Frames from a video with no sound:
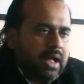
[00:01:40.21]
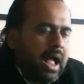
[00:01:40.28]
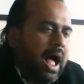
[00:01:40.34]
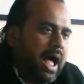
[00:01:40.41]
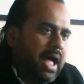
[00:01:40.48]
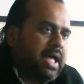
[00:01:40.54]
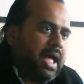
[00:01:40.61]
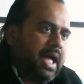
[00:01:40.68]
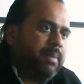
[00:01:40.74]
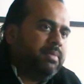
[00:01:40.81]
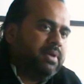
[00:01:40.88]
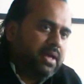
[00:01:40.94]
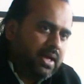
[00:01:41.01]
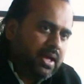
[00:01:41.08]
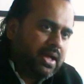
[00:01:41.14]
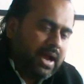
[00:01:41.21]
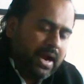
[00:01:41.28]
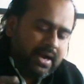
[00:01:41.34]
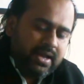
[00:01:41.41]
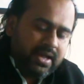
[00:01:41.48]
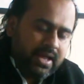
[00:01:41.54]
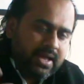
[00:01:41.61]
I am A,
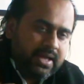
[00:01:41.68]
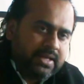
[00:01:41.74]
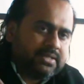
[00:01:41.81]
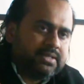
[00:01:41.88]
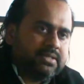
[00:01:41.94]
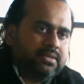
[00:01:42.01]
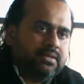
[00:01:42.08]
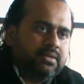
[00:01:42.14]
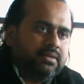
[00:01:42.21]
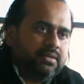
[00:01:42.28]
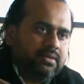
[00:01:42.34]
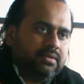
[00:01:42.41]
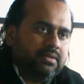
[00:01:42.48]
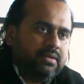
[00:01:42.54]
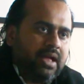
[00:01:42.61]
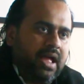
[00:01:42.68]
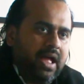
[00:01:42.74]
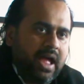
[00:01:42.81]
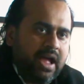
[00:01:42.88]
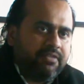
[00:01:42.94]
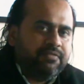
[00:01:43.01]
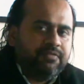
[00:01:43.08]
and A is
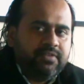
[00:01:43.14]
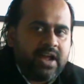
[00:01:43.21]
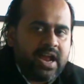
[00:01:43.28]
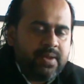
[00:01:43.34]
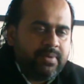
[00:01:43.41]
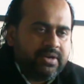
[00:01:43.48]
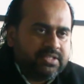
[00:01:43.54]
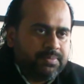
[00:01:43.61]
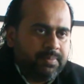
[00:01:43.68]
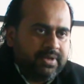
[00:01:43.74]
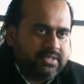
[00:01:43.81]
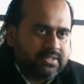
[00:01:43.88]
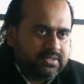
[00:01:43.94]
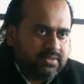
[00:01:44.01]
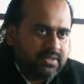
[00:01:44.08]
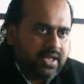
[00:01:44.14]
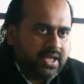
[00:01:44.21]
F time and space.